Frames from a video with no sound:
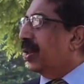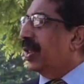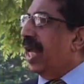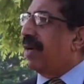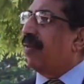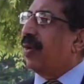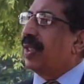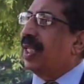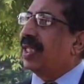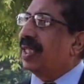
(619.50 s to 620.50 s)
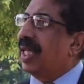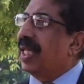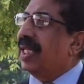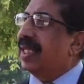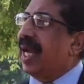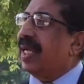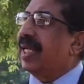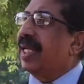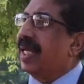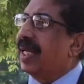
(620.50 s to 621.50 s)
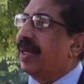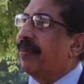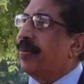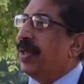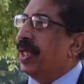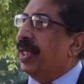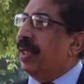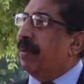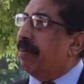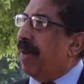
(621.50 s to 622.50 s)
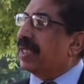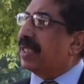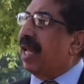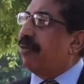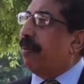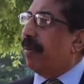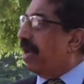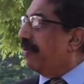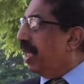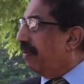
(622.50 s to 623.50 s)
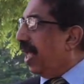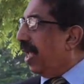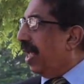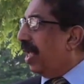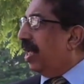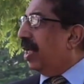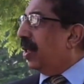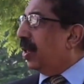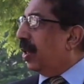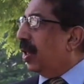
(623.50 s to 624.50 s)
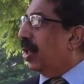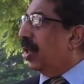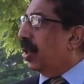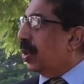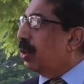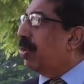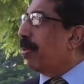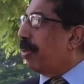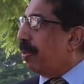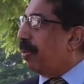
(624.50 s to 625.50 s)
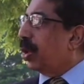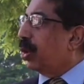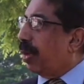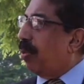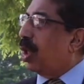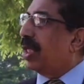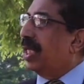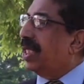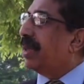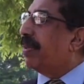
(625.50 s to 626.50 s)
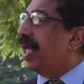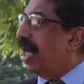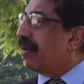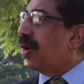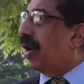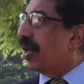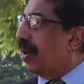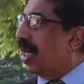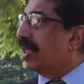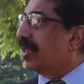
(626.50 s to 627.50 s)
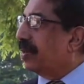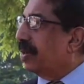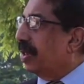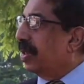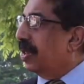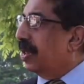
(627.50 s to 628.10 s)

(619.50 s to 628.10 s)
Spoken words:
So that was the thing that must have paved the way to promote discipline that God wants to do.